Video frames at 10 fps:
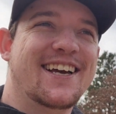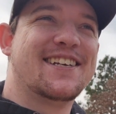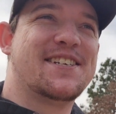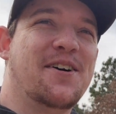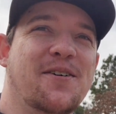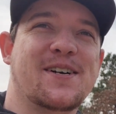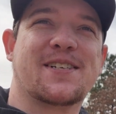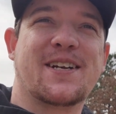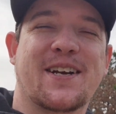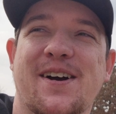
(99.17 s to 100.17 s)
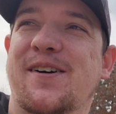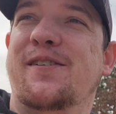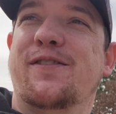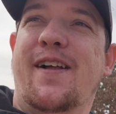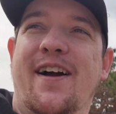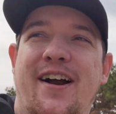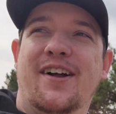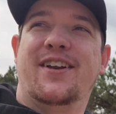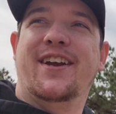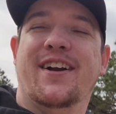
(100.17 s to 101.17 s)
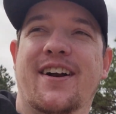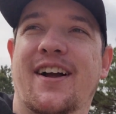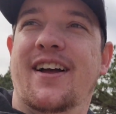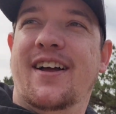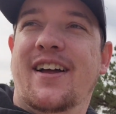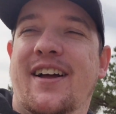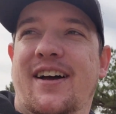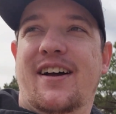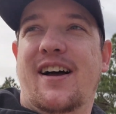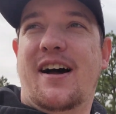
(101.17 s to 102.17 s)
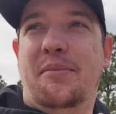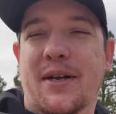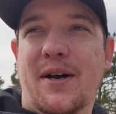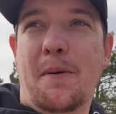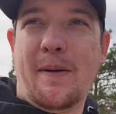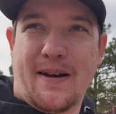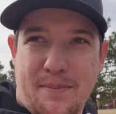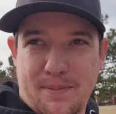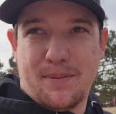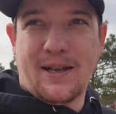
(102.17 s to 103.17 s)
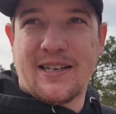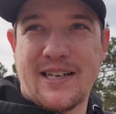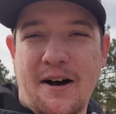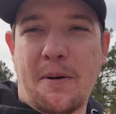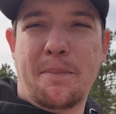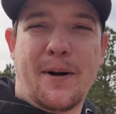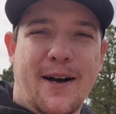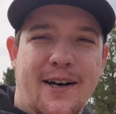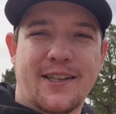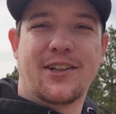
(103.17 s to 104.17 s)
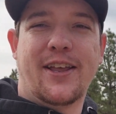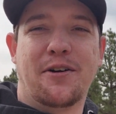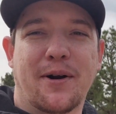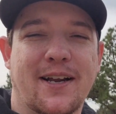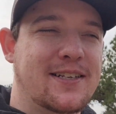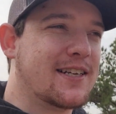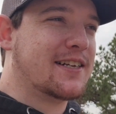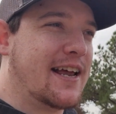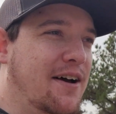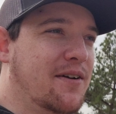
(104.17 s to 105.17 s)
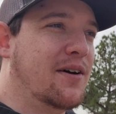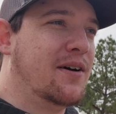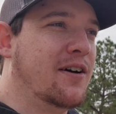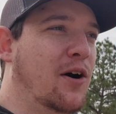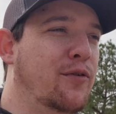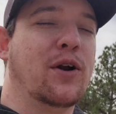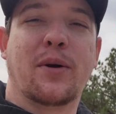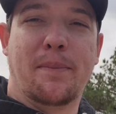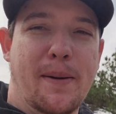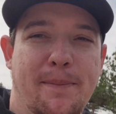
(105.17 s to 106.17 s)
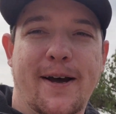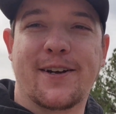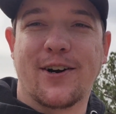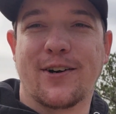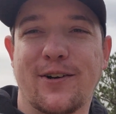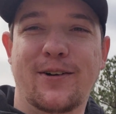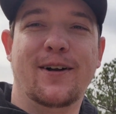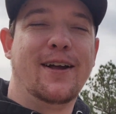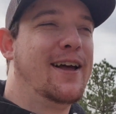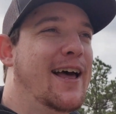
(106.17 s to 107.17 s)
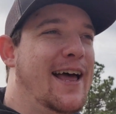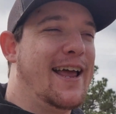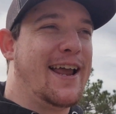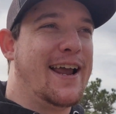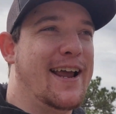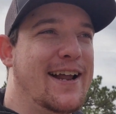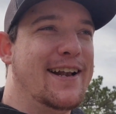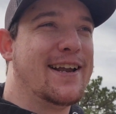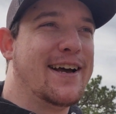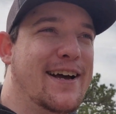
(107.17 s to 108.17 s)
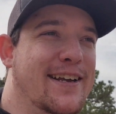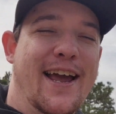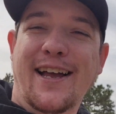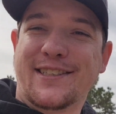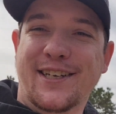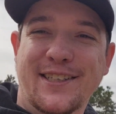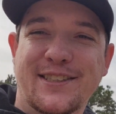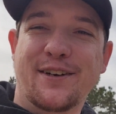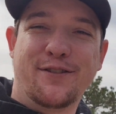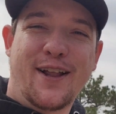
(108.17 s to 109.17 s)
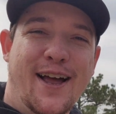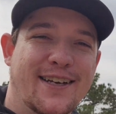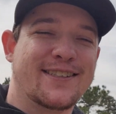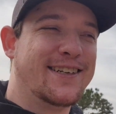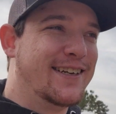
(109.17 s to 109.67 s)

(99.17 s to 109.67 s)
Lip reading: So we're just gonna go fly around here. I'm gonna go pick up a place out by the lake where I can sit down, hopefully don't get bit by a turtle, and yeah, see how this thing flies.